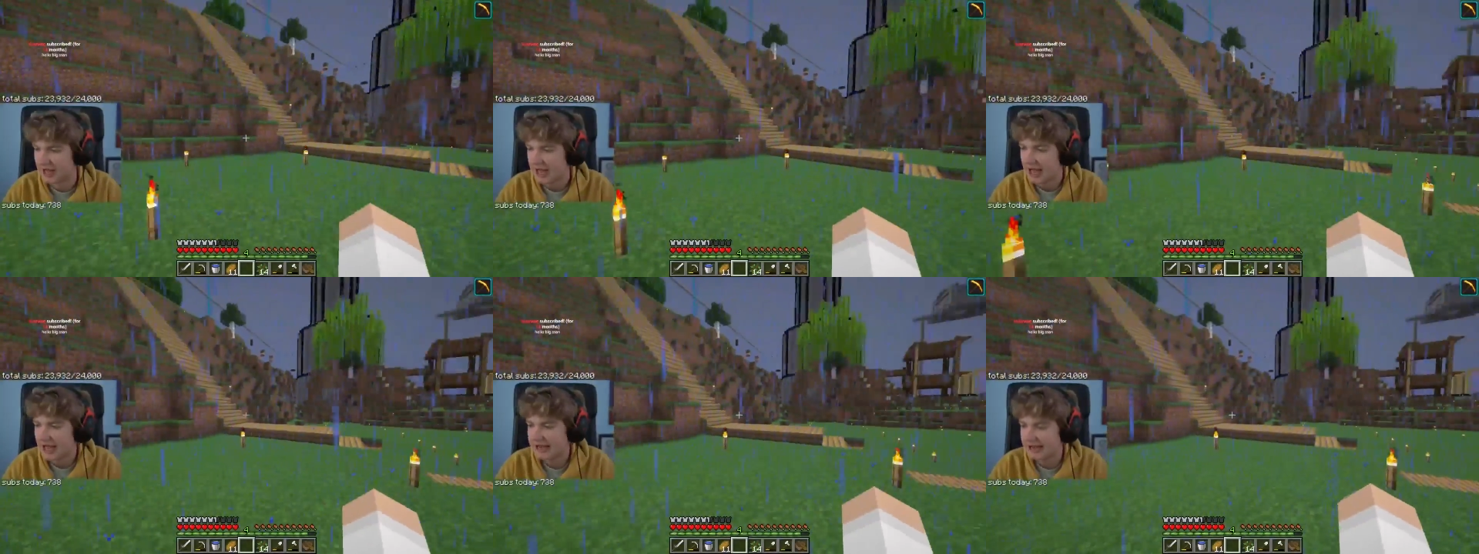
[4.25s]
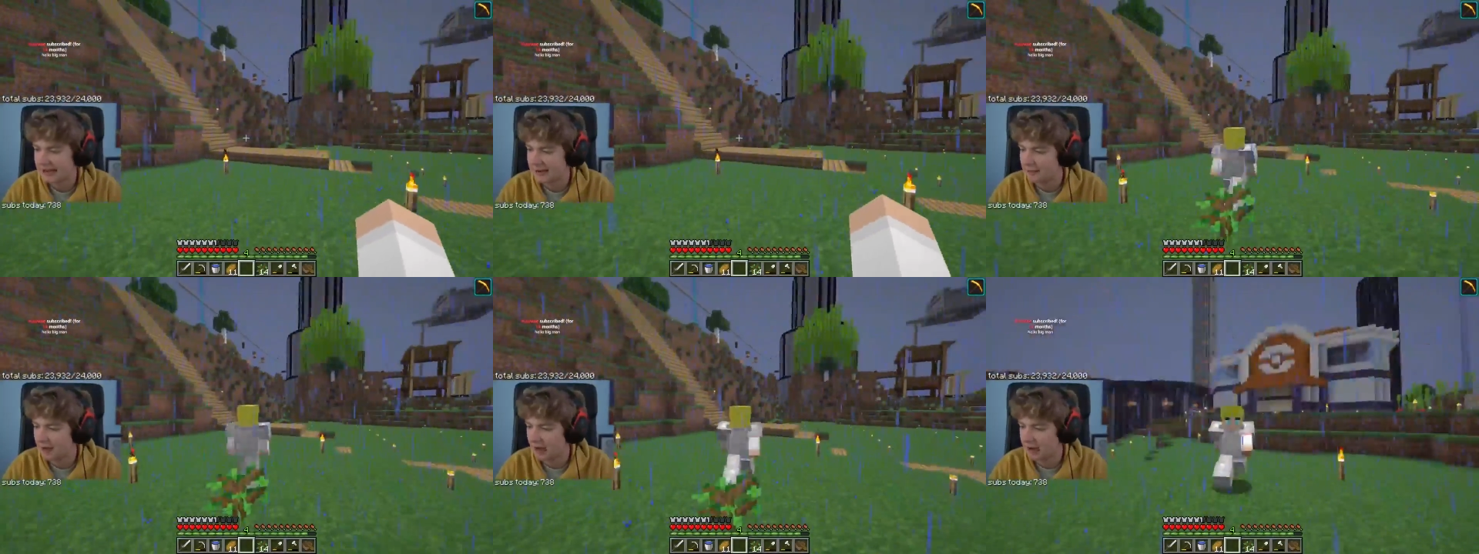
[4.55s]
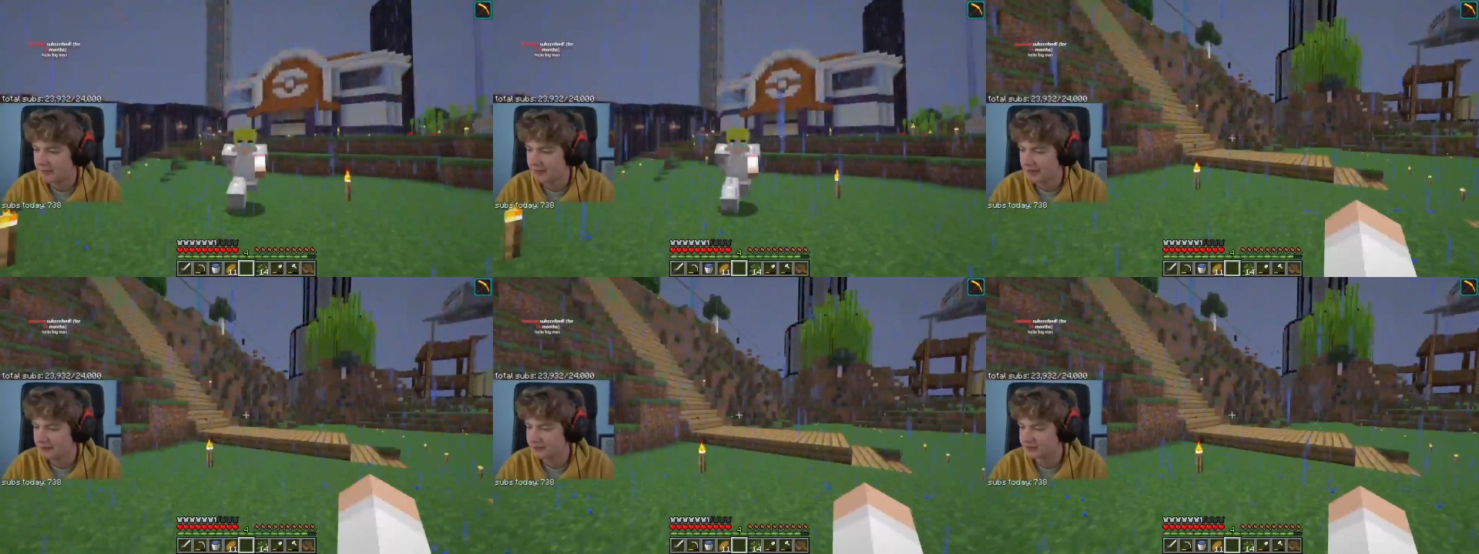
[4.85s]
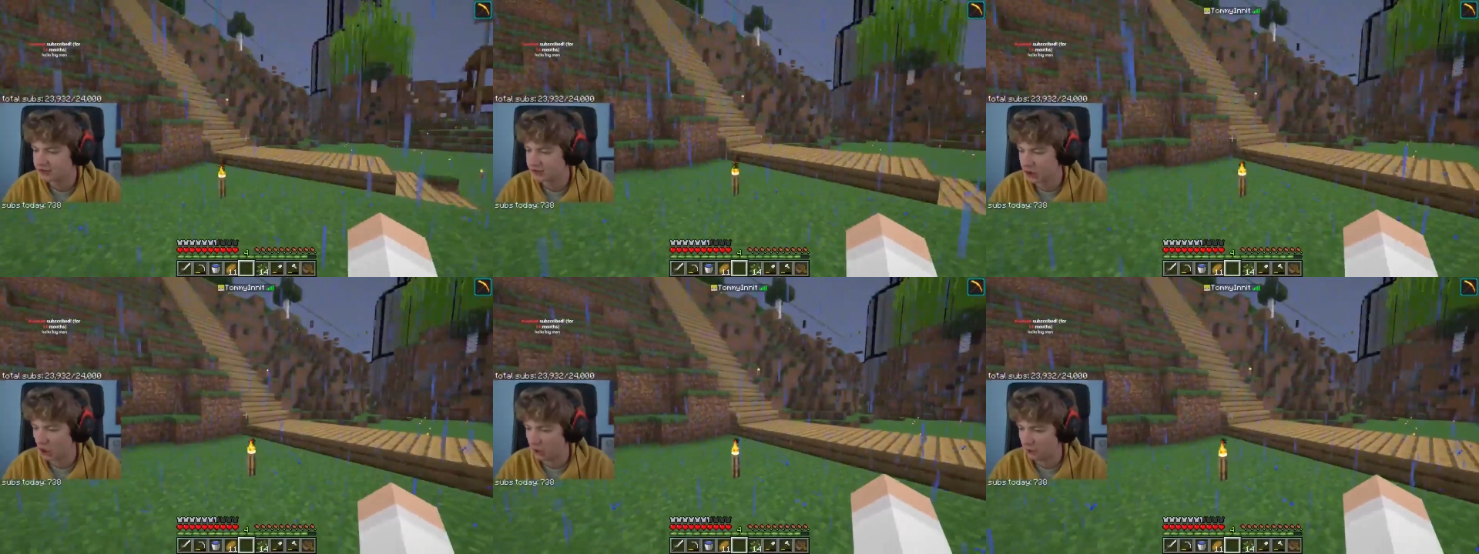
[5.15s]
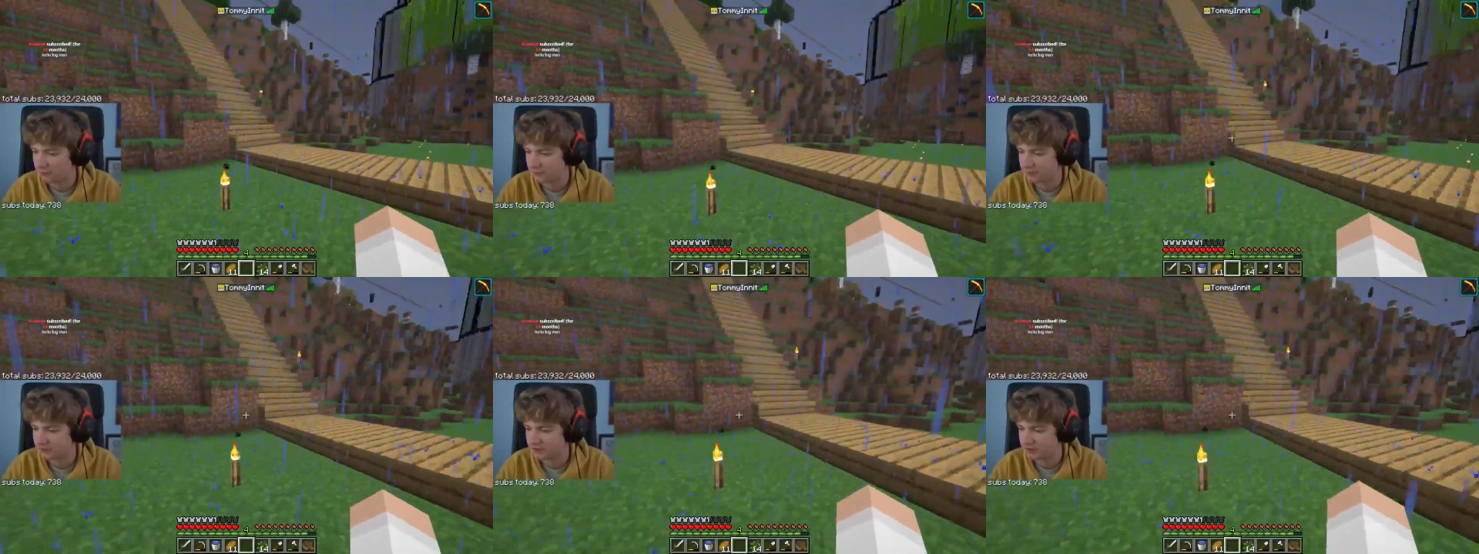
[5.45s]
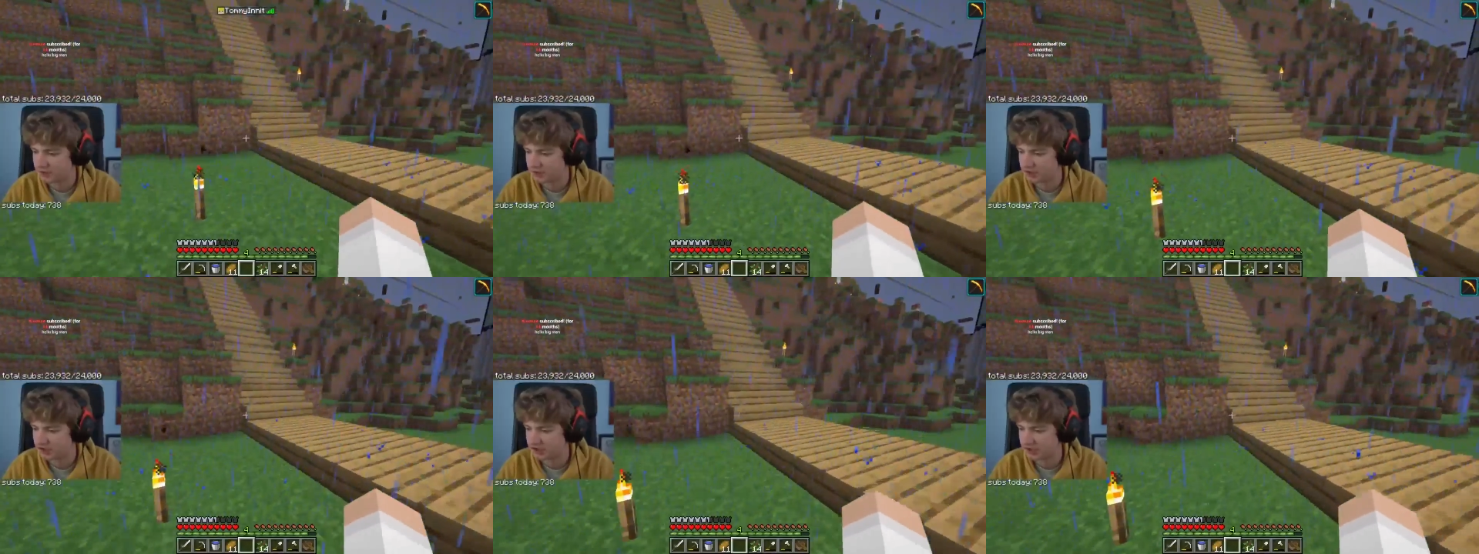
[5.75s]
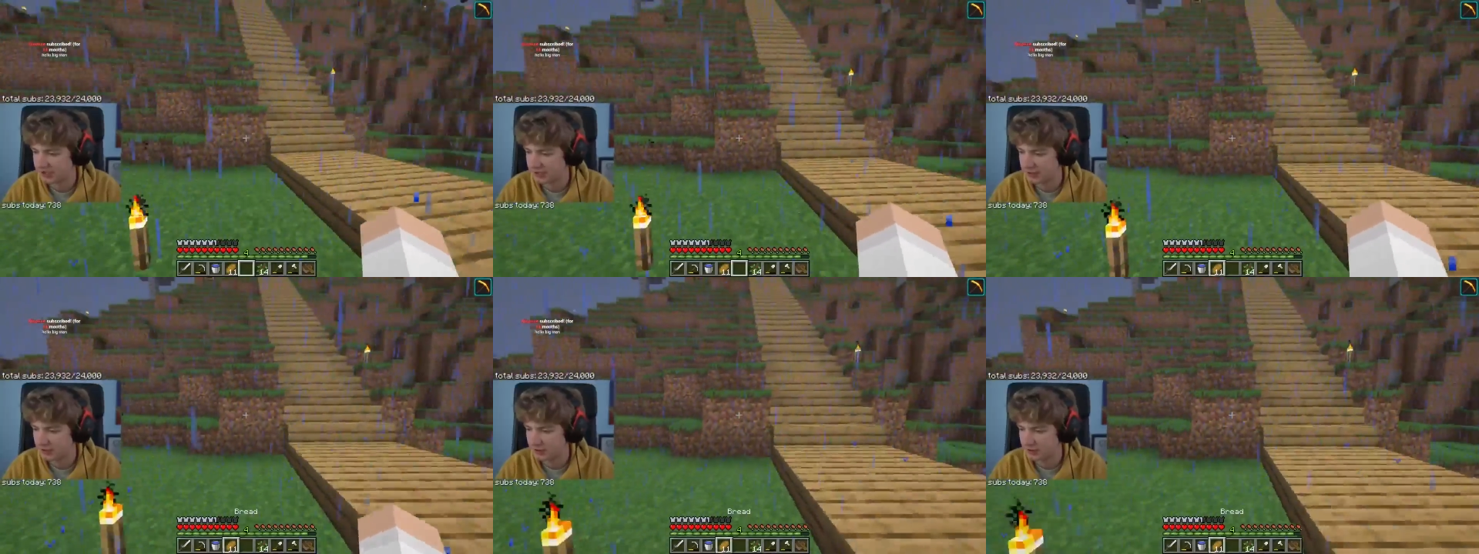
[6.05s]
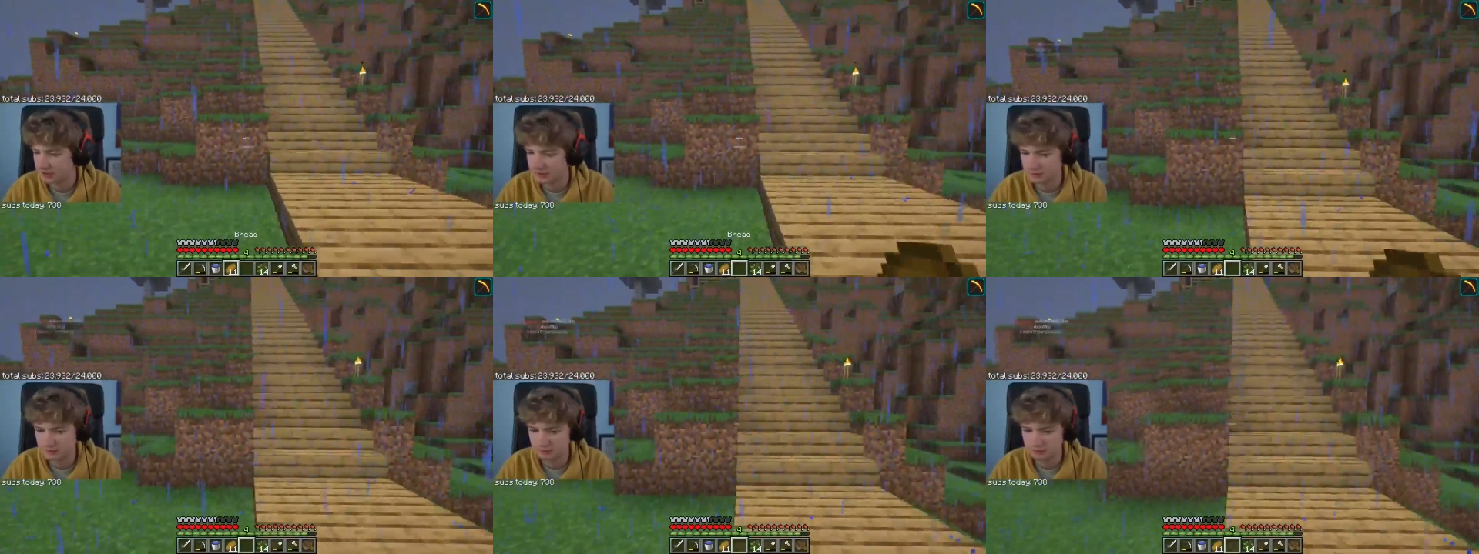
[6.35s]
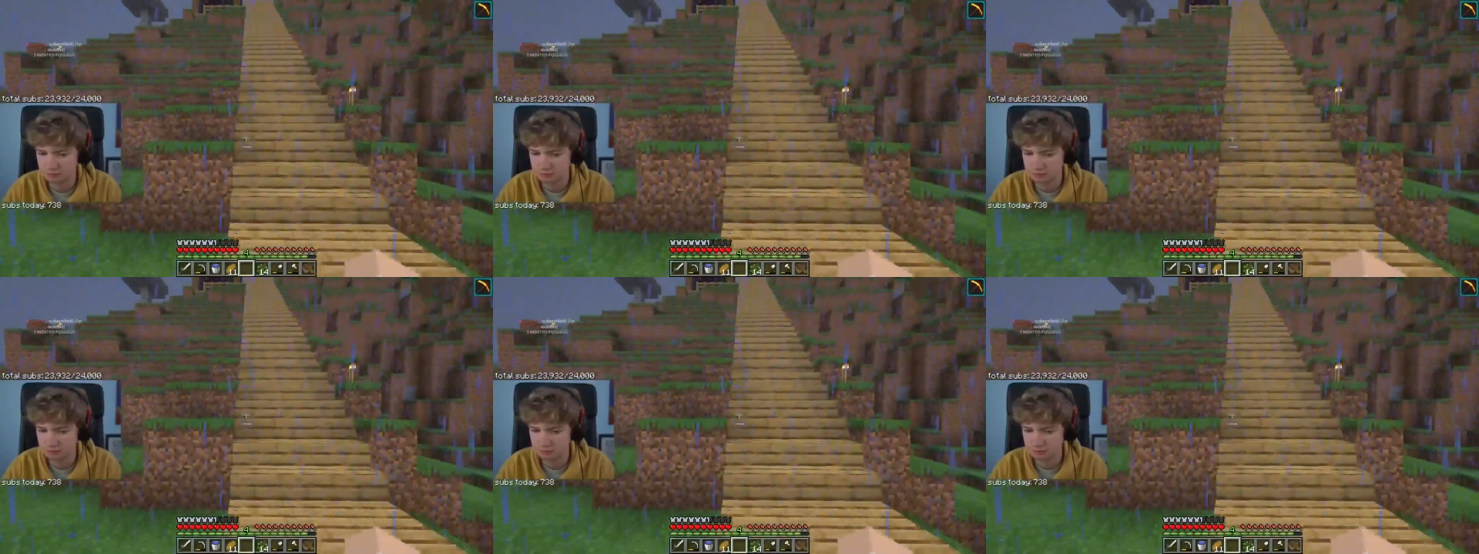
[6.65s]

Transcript: And now my man's tubs still